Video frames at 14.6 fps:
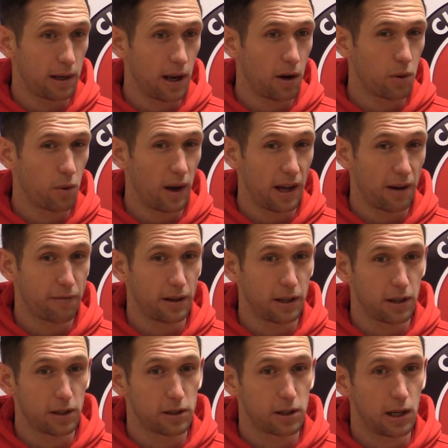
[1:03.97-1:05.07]
The only way I think
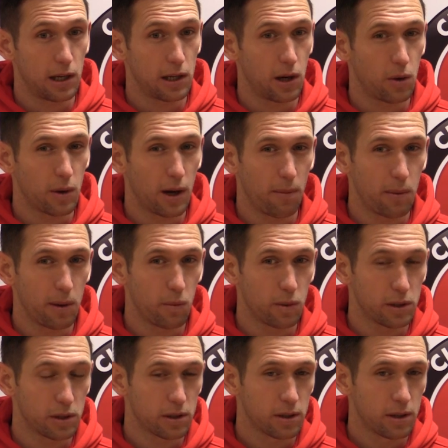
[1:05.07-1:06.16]
you could see a goal coming
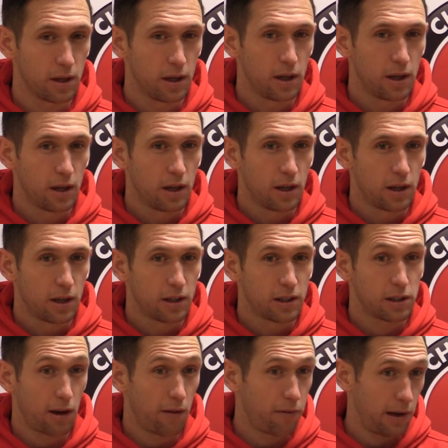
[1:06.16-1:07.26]
was
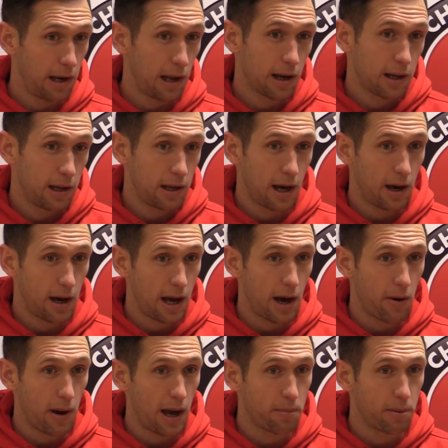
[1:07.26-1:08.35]
something lucky,
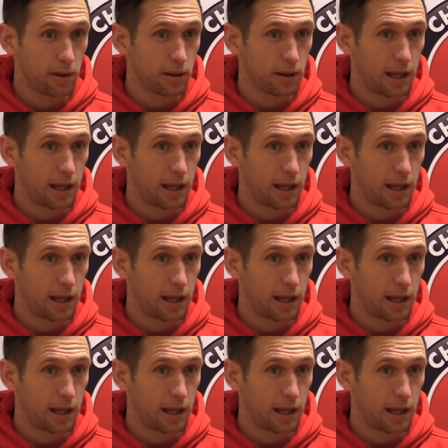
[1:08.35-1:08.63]
how it happened.